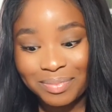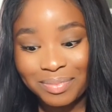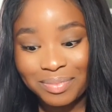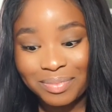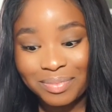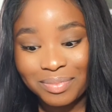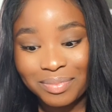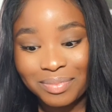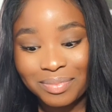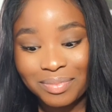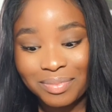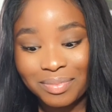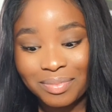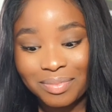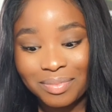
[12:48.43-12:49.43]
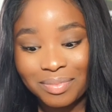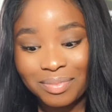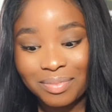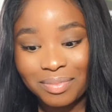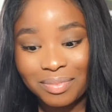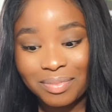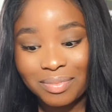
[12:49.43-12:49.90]

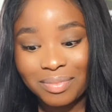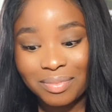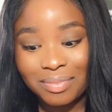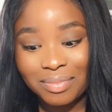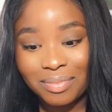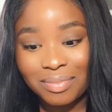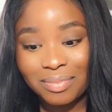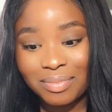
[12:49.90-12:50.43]
Nobody speaks.